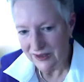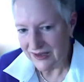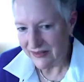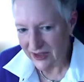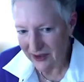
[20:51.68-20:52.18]

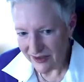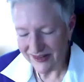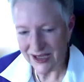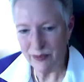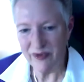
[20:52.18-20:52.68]
And then on
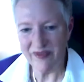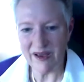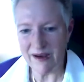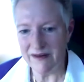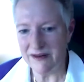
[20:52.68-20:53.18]
top of
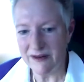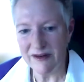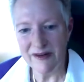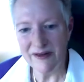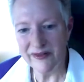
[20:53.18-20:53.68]
that
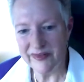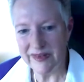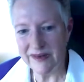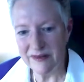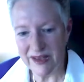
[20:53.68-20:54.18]
is
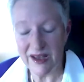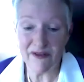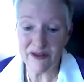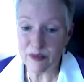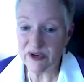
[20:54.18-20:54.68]
that they
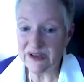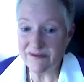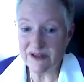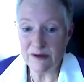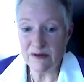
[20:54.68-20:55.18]
have to believe
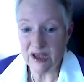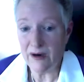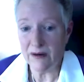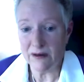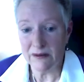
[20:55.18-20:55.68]
that you
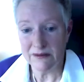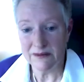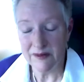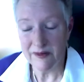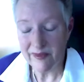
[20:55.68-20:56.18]
care,
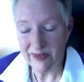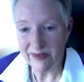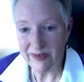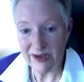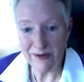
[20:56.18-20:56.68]

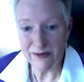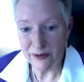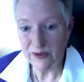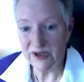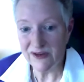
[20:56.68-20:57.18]
that you're
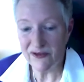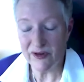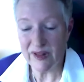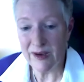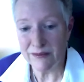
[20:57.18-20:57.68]
doing it for
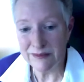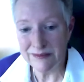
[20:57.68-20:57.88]
them.